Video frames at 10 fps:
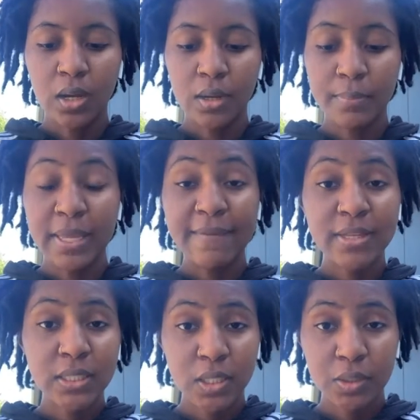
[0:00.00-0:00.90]

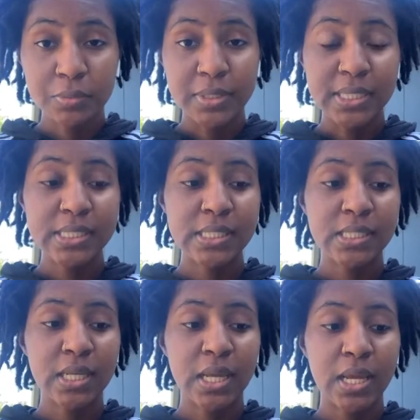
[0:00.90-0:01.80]
even though this
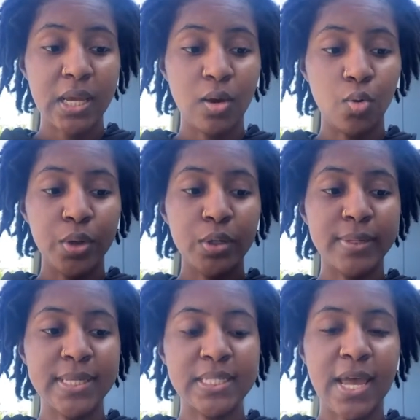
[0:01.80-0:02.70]
oil
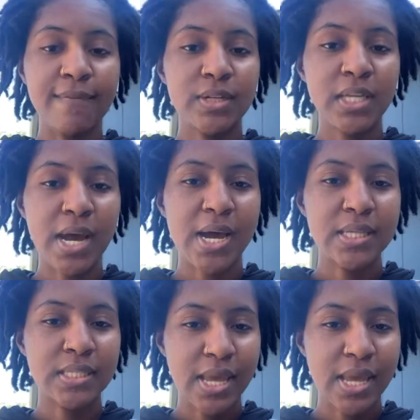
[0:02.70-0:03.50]
is advertised